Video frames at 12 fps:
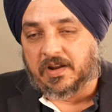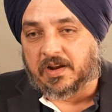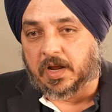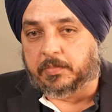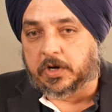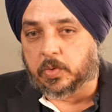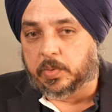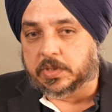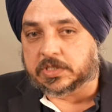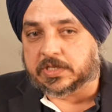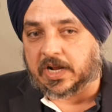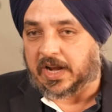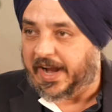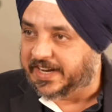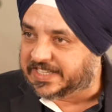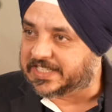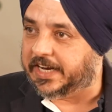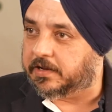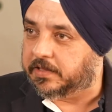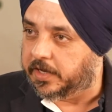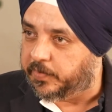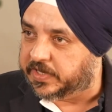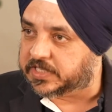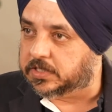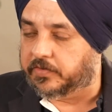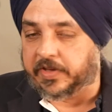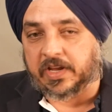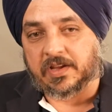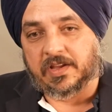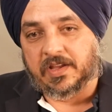Number two is the client set that we are serving.